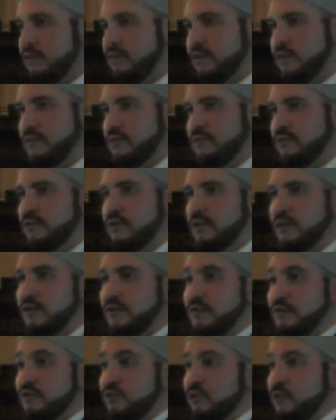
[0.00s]
know, he was
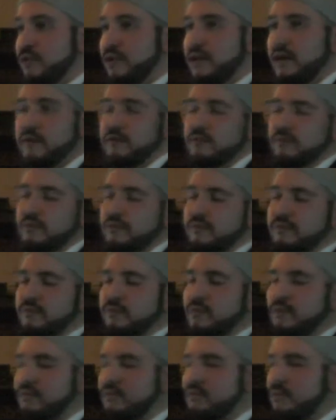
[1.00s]
sorted out
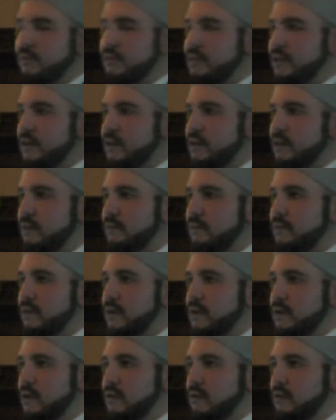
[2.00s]
with an
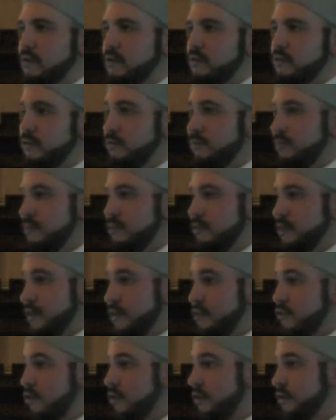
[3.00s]

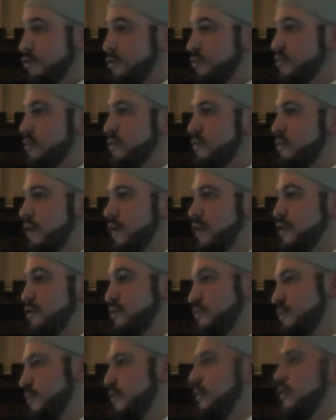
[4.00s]
income into his old
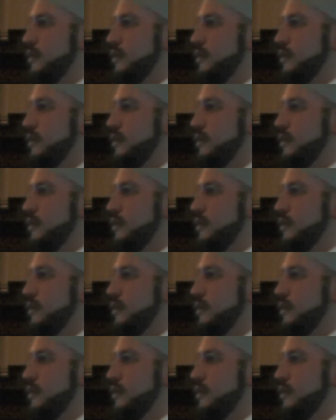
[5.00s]
age.